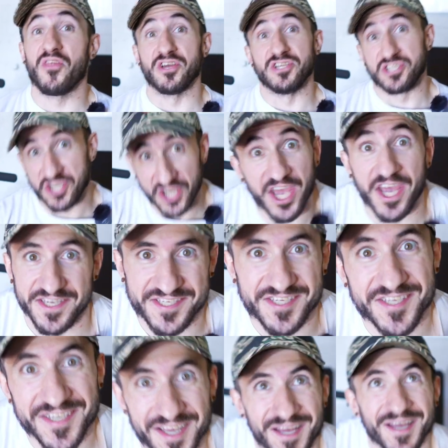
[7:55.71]
the
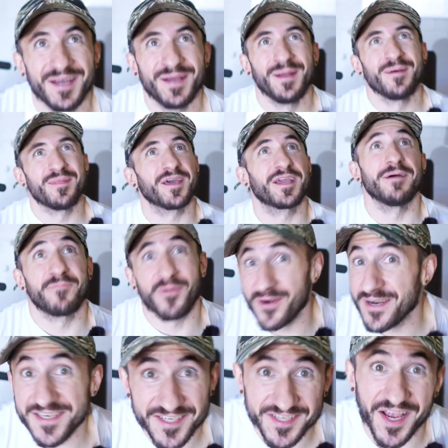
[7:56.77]
Gist, the
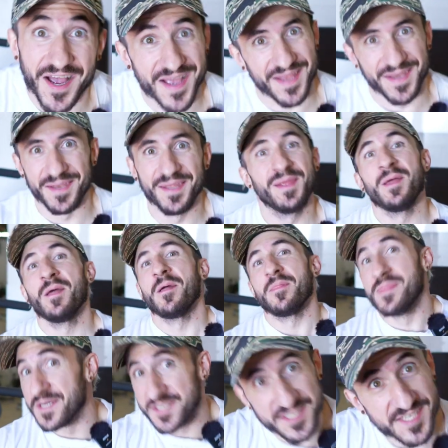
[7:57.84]
Capri Sun,
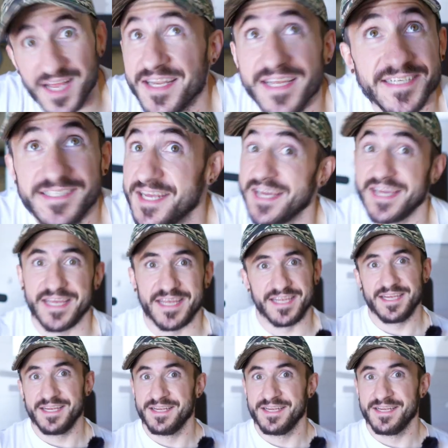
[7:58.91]
the Sunny D?